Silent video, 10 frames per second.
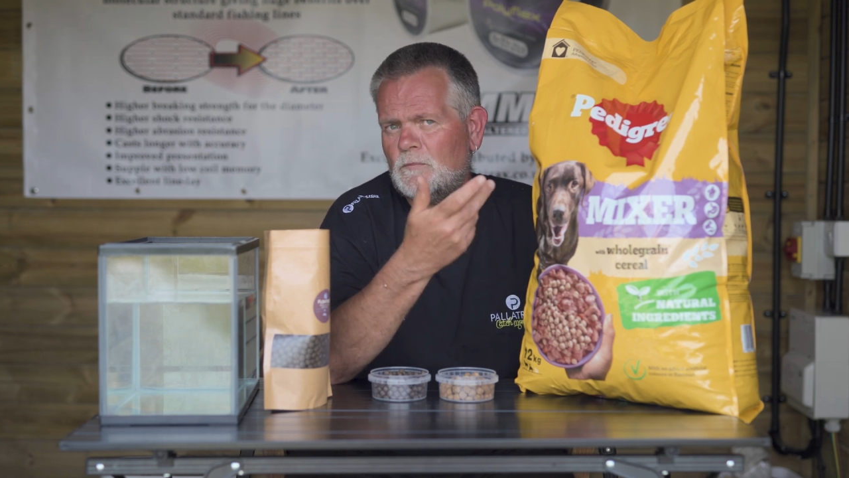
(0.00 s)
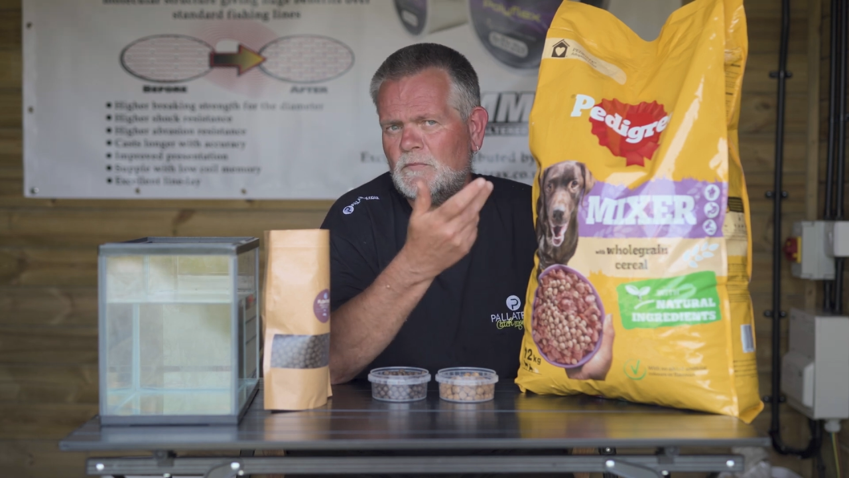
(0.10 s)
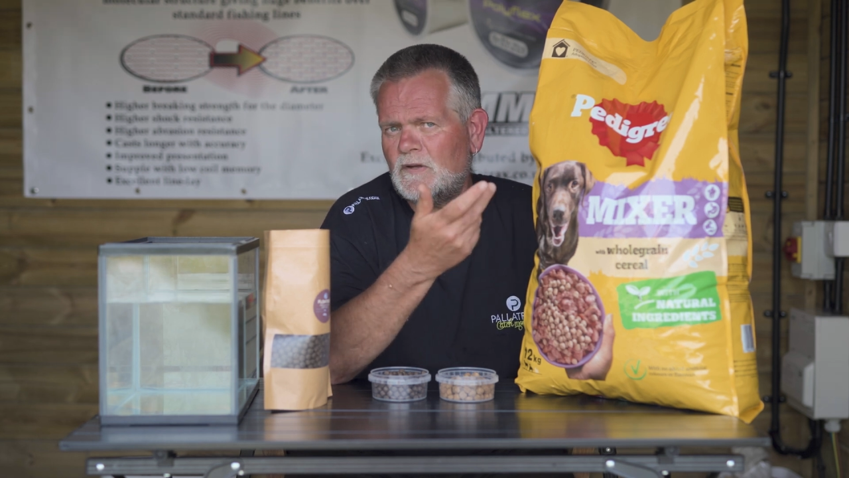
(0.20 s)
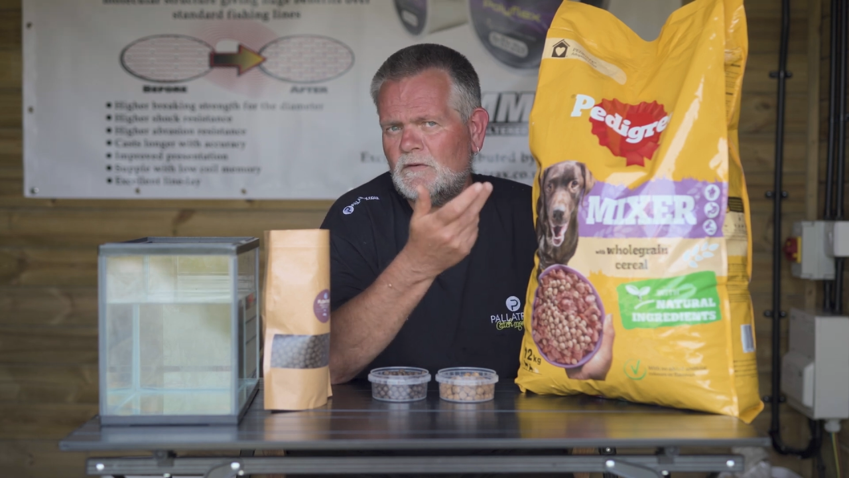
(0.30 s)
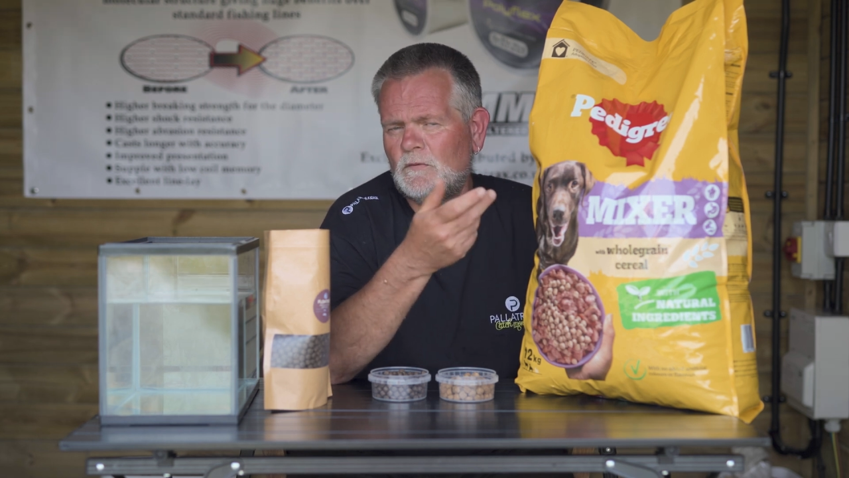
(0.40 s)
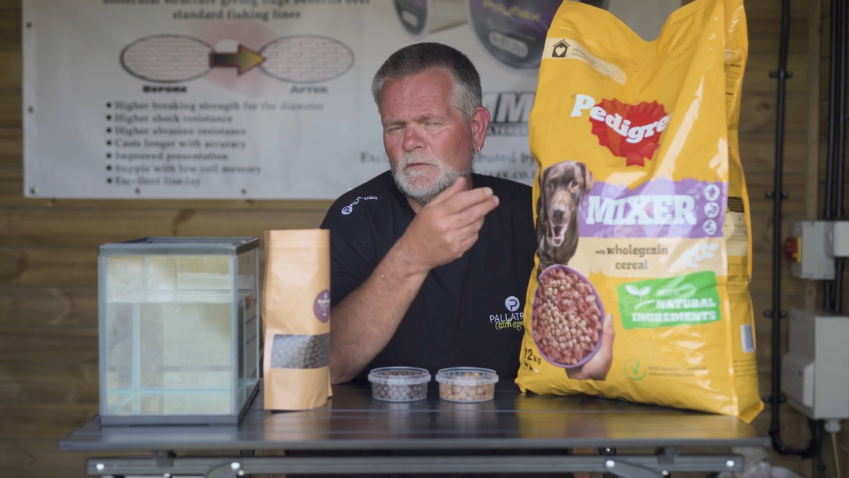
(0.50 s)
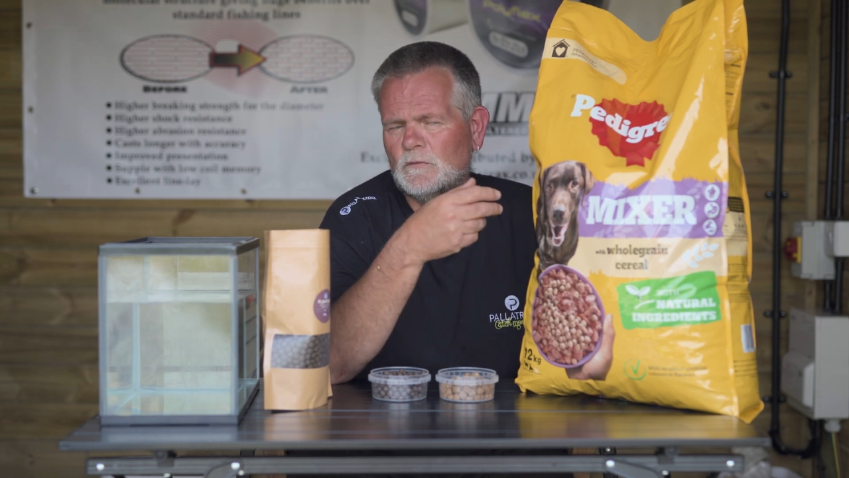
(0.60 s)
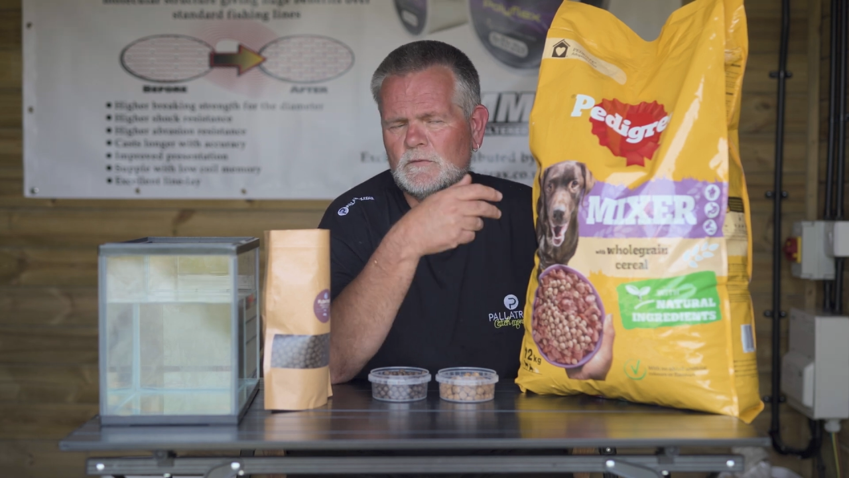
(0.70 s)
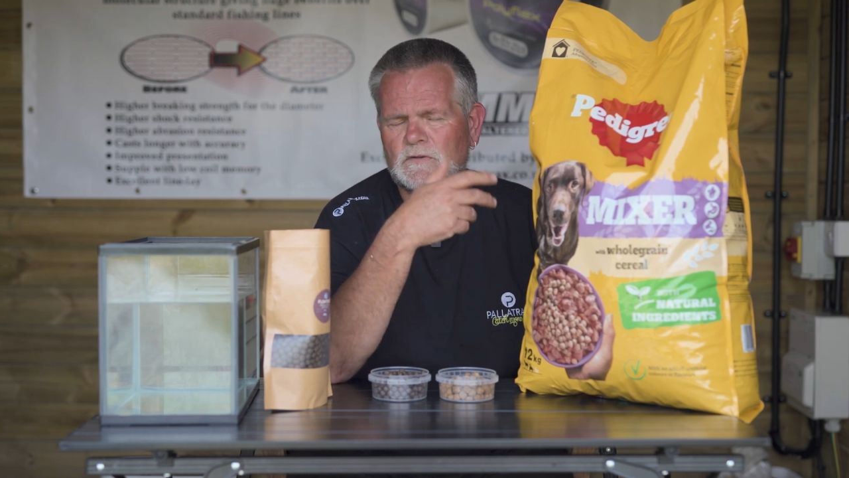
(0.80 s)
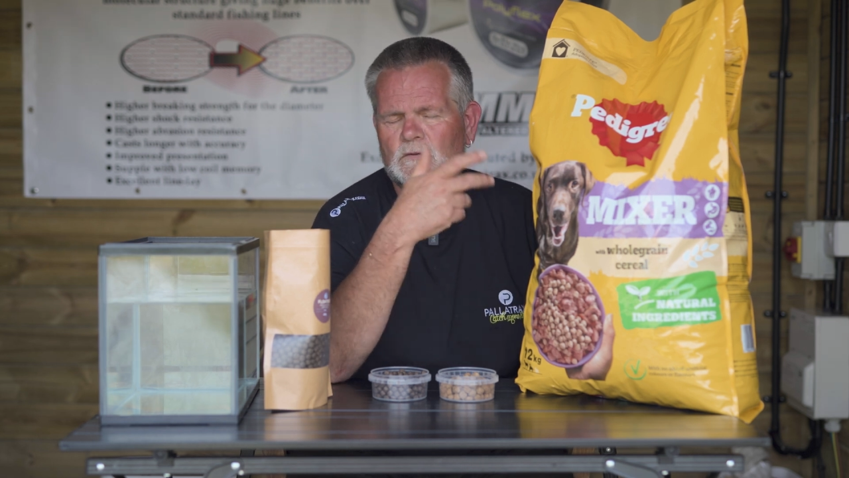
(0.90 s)
the
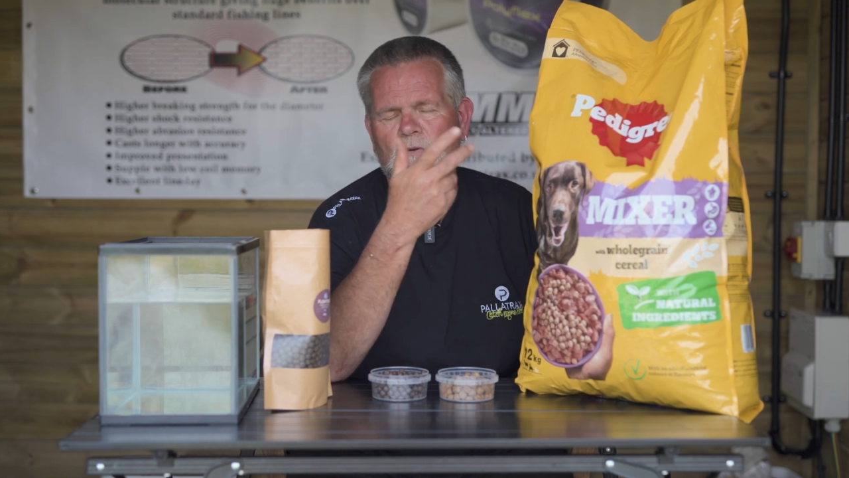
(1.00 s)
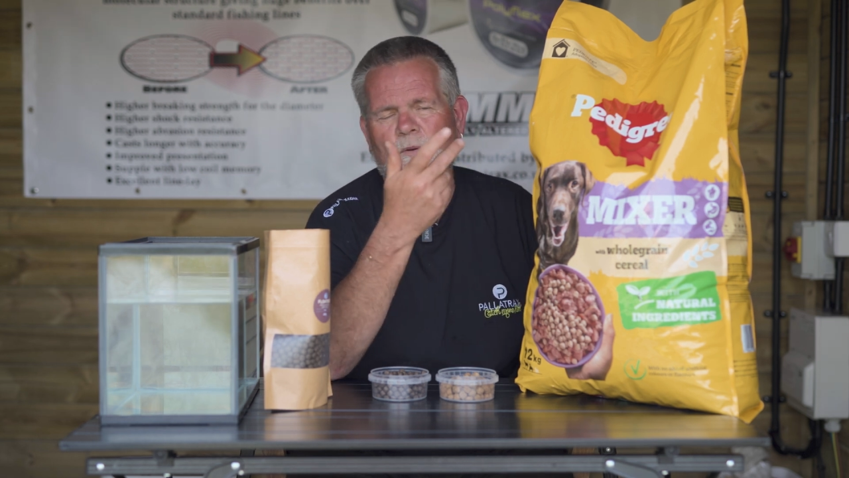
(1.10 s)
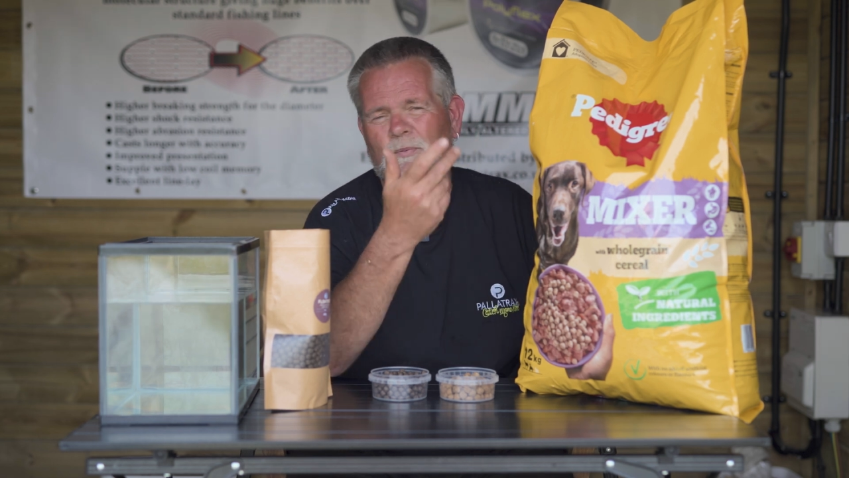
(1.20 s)
minerals and all the